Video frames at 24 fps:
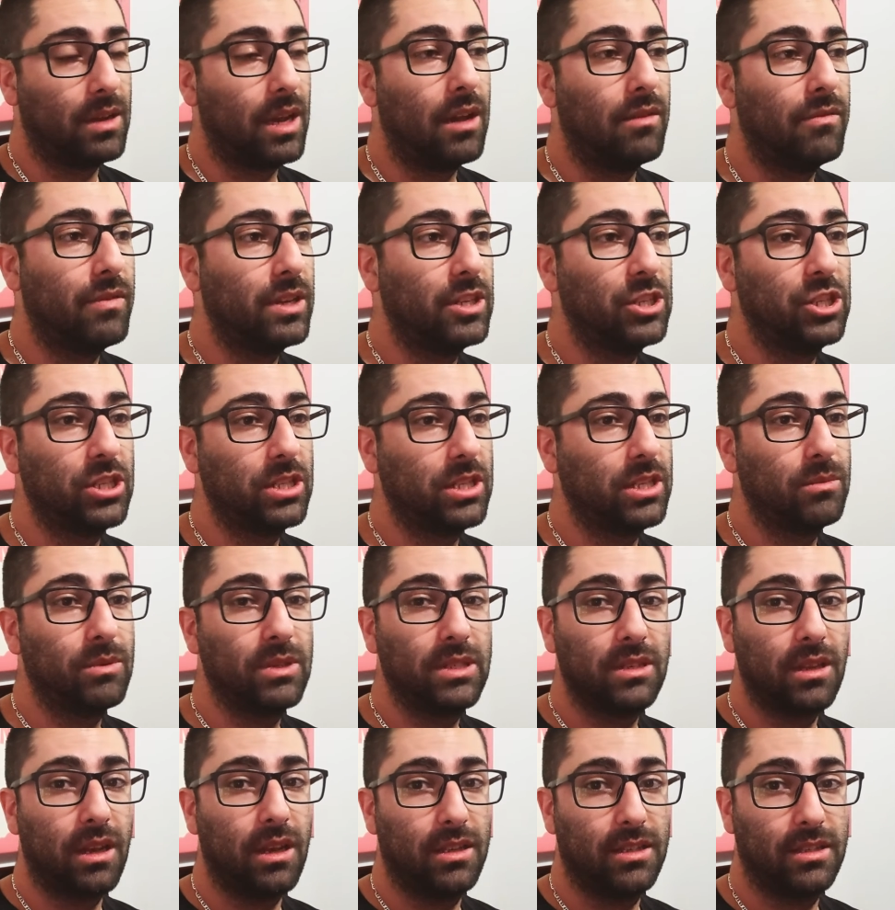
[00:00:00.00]
Eventually, we
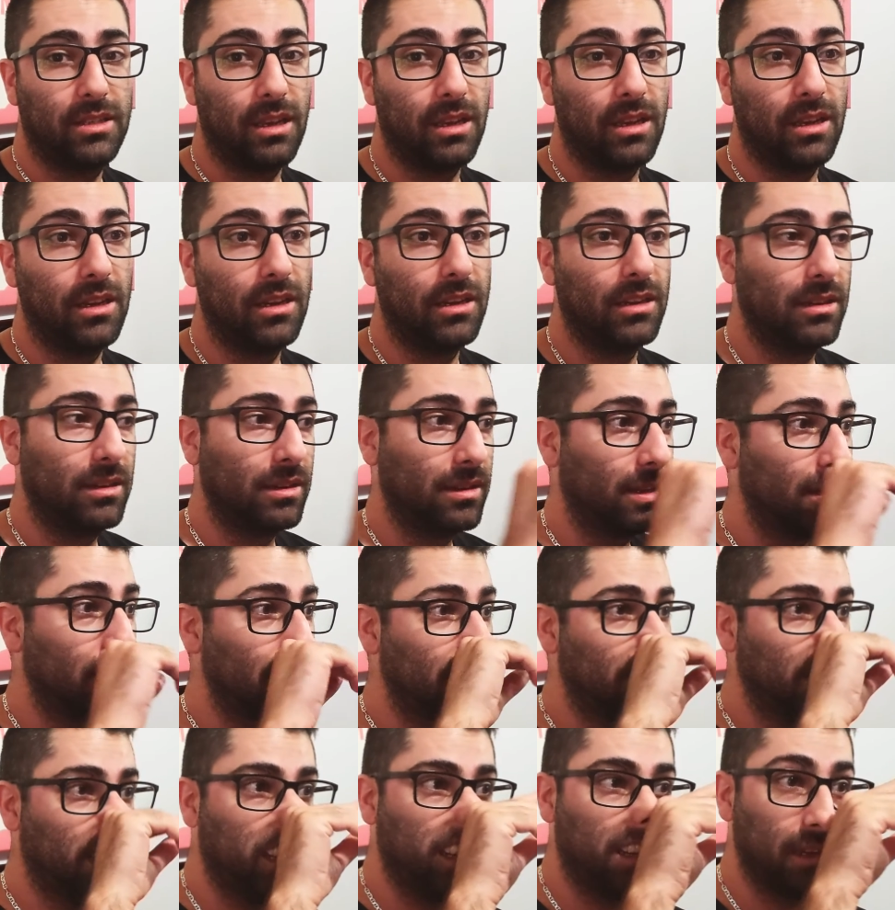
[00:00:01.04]
saw a sign that
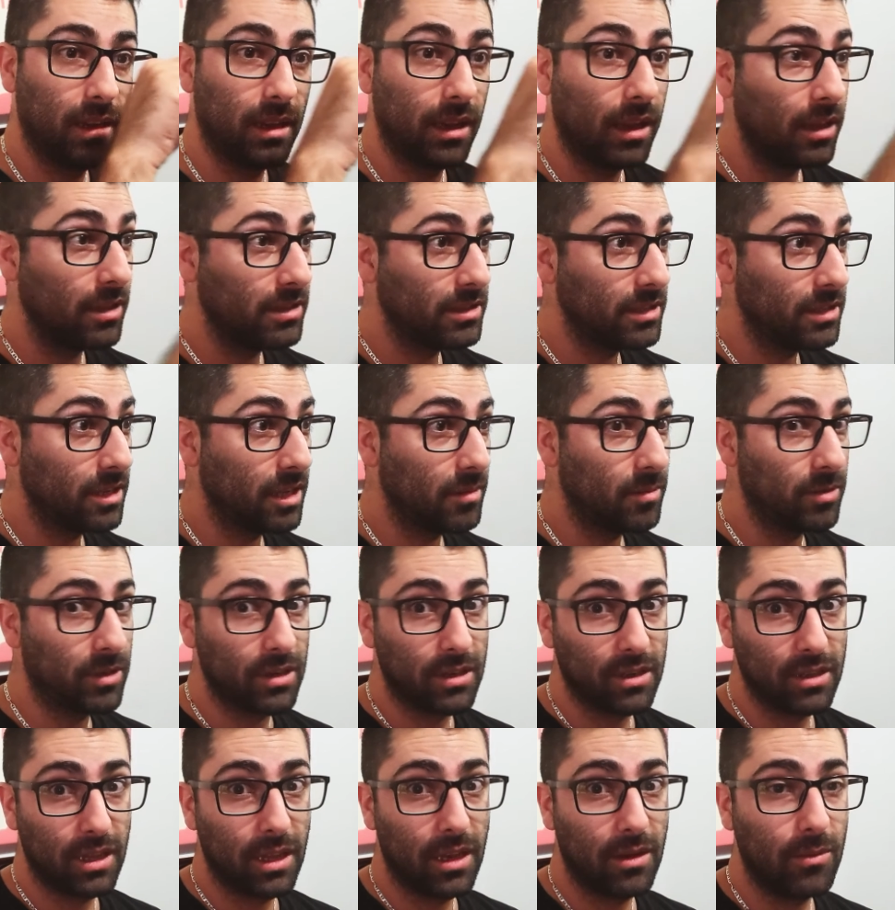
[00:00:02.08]
said St.
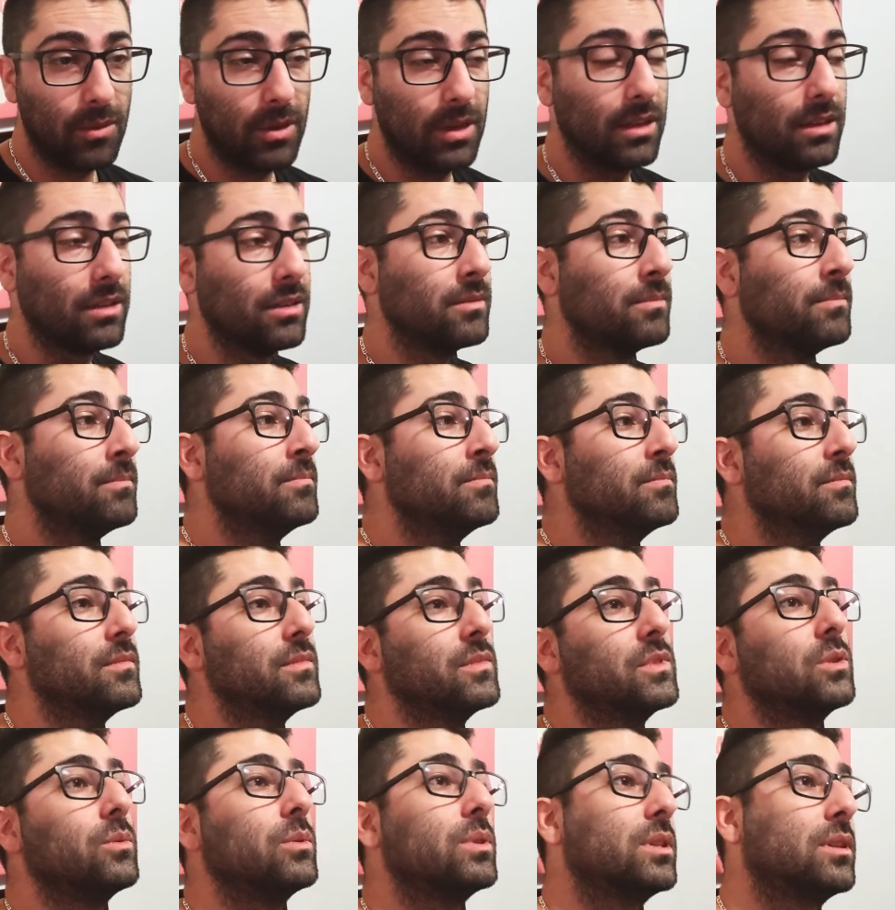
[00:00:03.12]
Albert that way. Yeah.
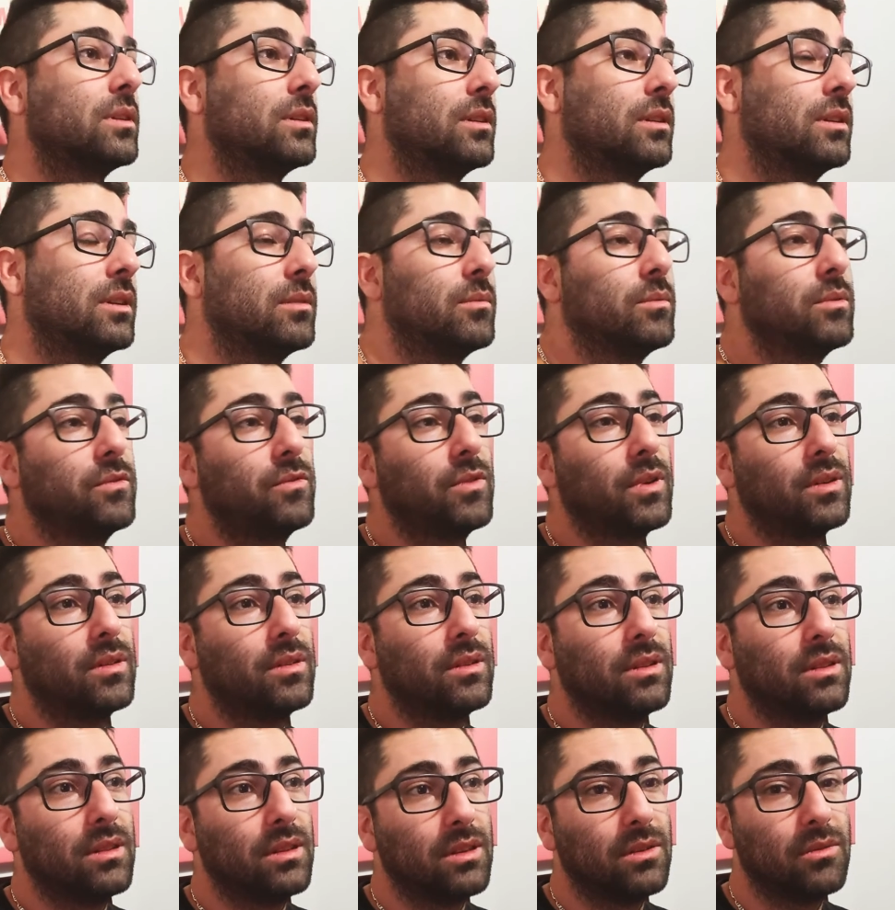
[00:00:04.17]
So we turned and we
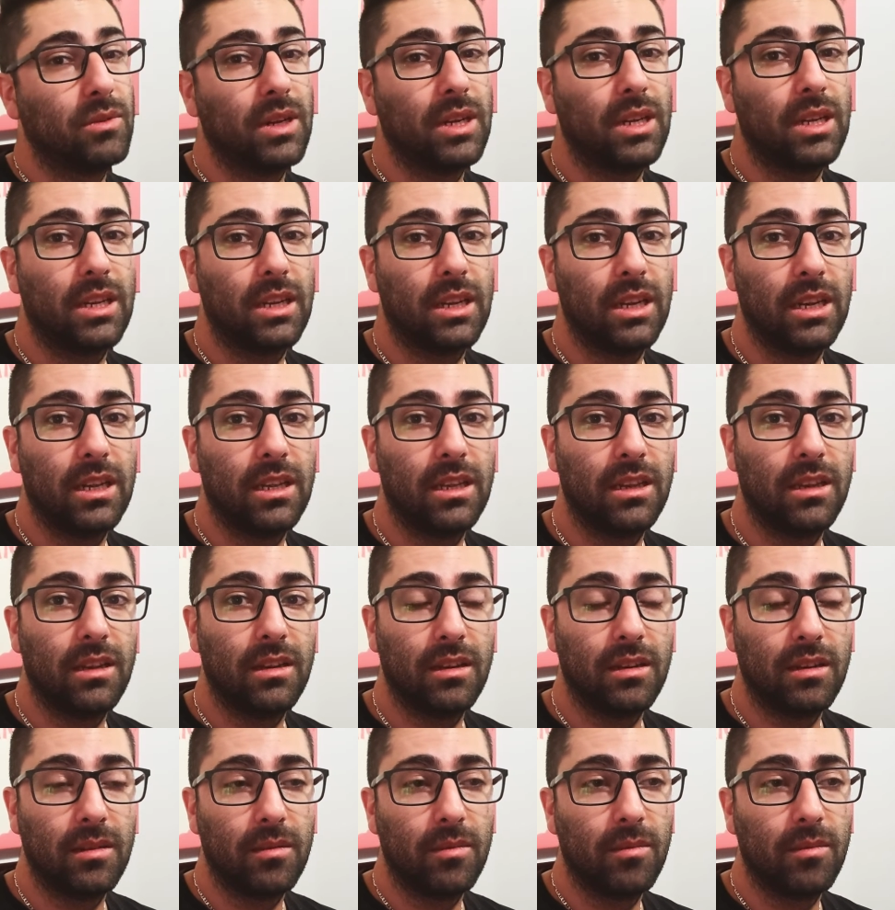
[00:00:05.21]
found the Great Canadian